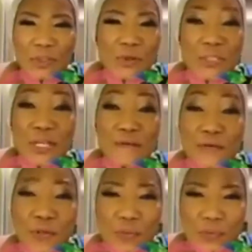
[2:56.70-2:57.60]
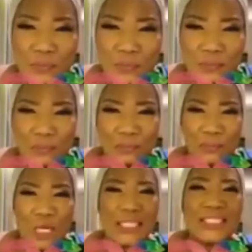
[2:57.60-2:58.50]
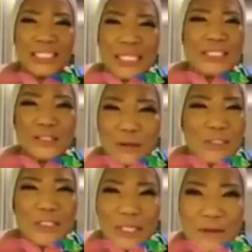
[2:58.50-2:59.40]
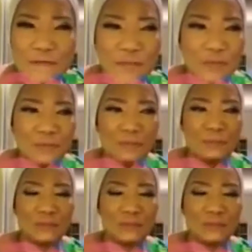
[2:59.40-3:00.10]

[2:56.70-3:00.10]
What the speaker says: It's not slavery. It is not slavery.